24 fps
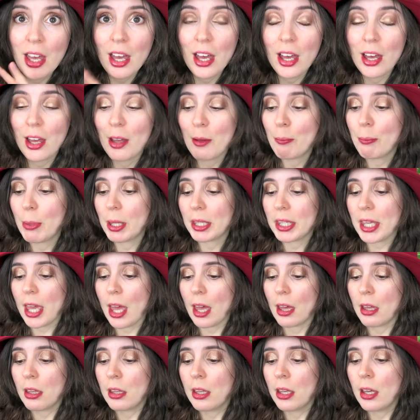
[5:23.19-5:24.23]
But
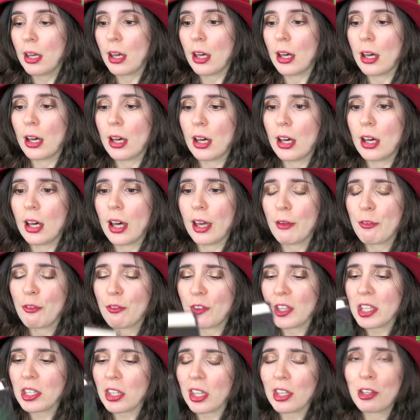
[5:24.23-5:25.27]
yeah, I
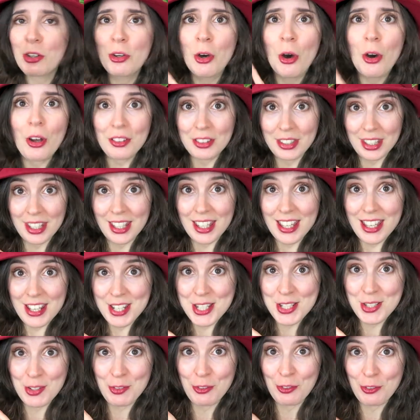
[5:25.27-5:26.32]
think I got
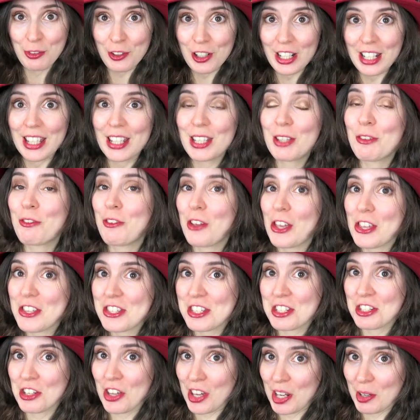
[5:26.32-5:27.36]
this for free at the
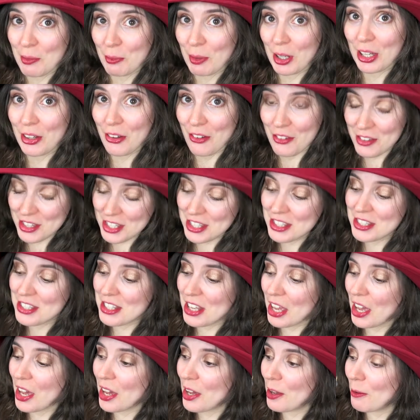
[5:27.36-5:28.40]
first Nine
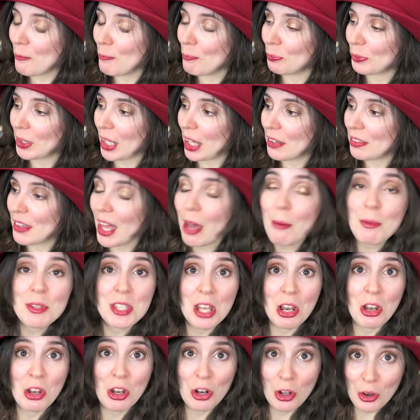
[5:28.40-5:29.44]
Worlds. That
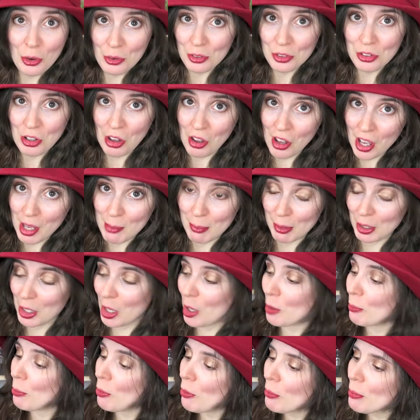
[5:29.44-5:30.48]
was a long time
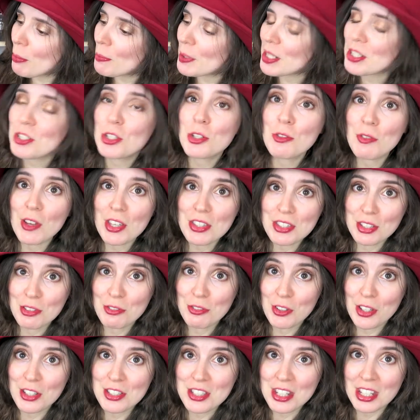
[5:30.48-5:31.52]
ago, probably
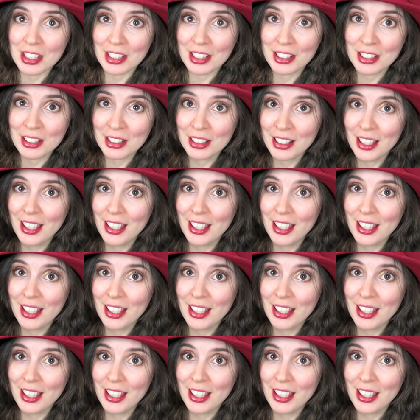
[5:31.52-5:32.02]
2013.